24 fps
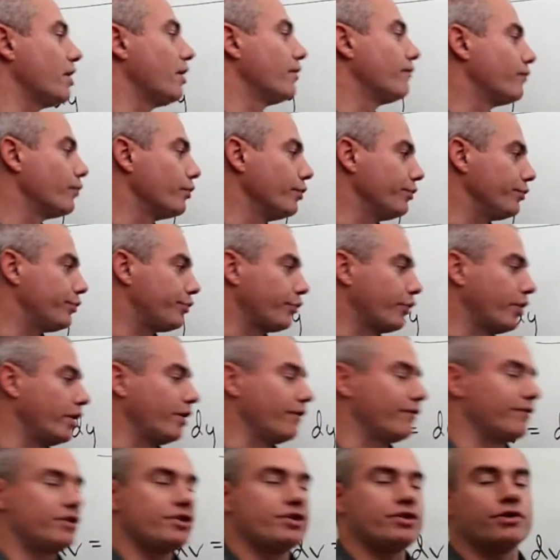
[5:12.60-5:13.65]
of root 3
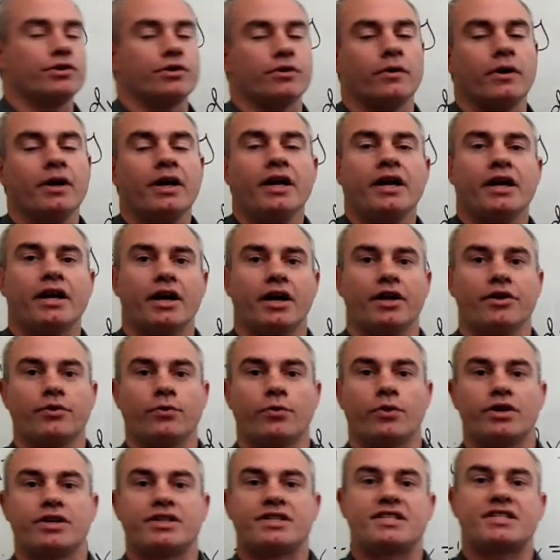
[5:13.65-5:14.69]
over 2. In other
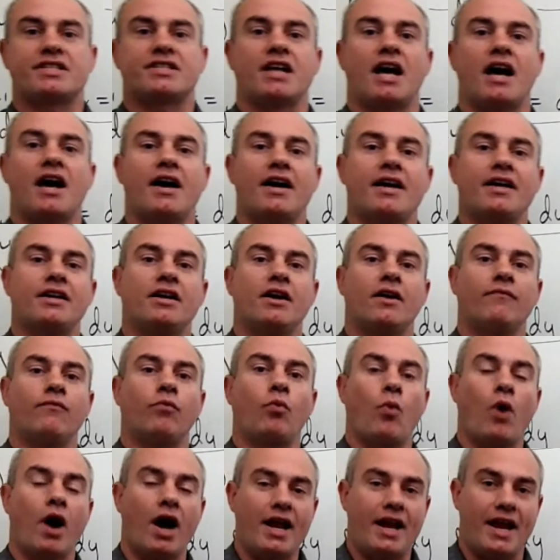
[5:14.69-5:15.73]
words, sine of
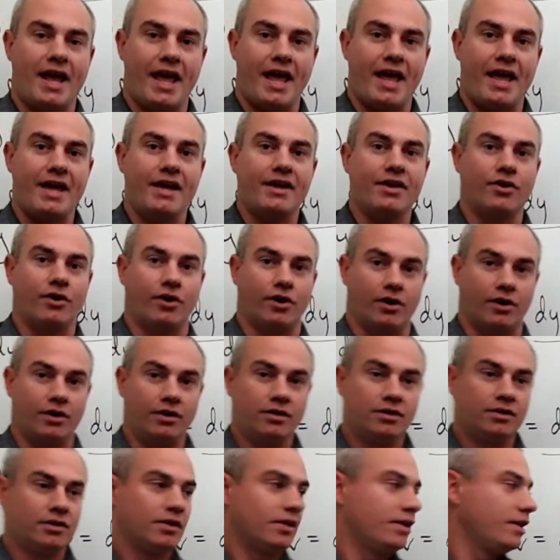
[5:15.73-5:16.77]
what
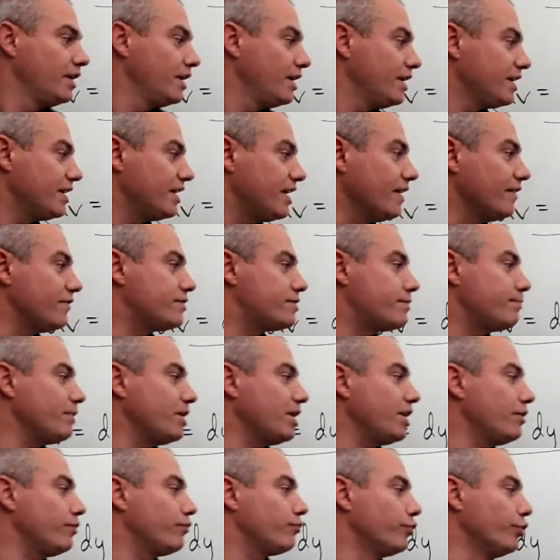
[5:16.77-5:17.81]
angle gives
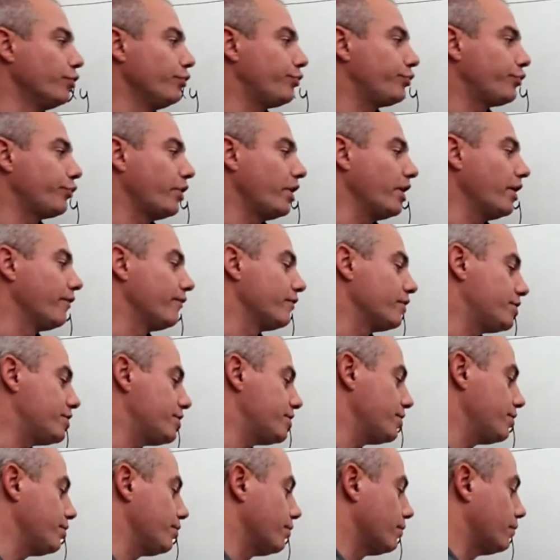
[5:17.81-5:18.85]
me root 3 over
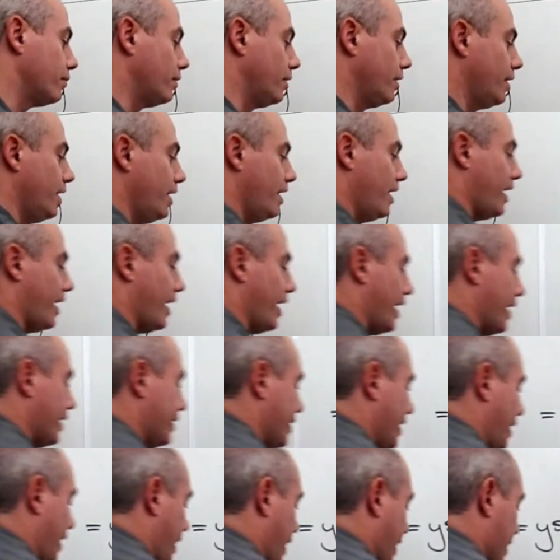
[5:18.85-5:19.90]
2?
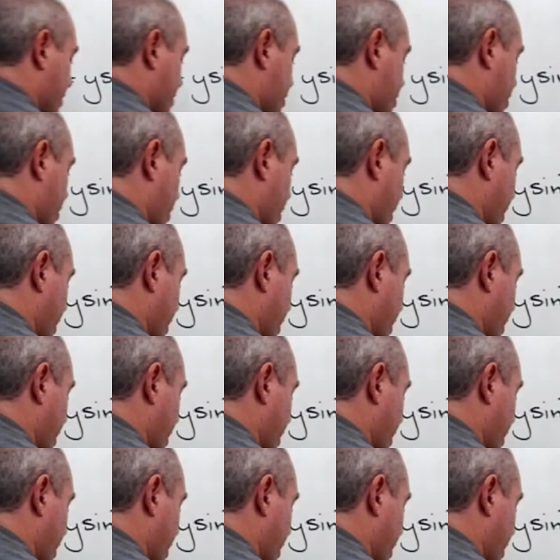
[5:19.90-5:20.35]
And the answer